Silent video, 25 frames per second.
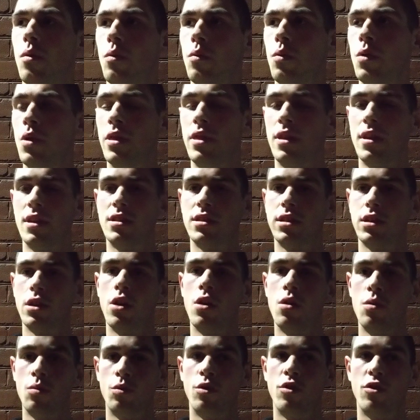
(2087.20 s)
with this
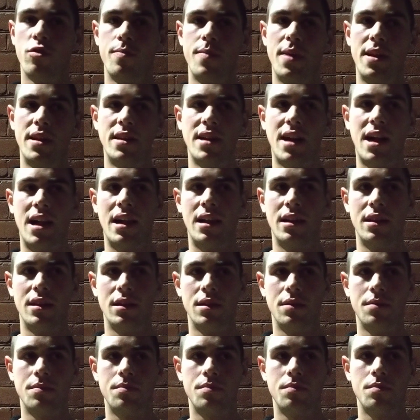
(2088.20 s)
lone wolf
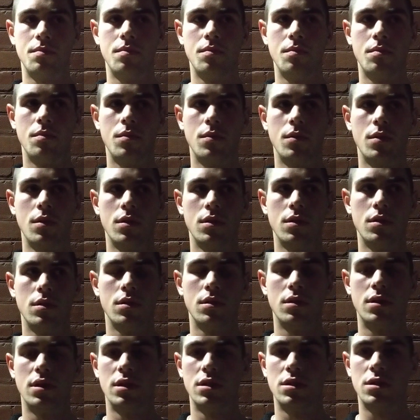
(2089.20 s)
mentality,
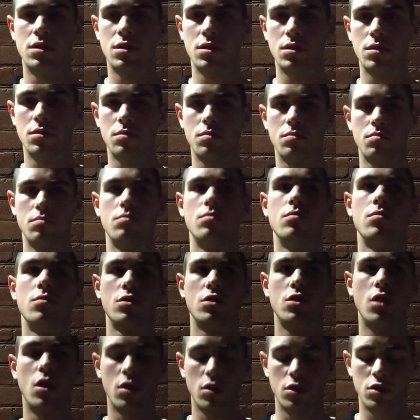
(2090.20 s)
this
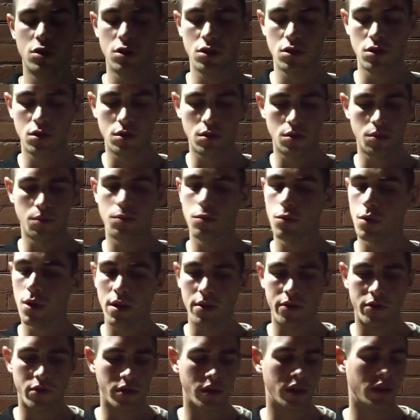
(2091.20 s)
solitude,
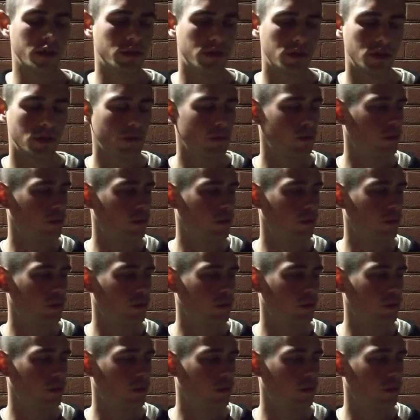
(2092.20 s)
whatever else you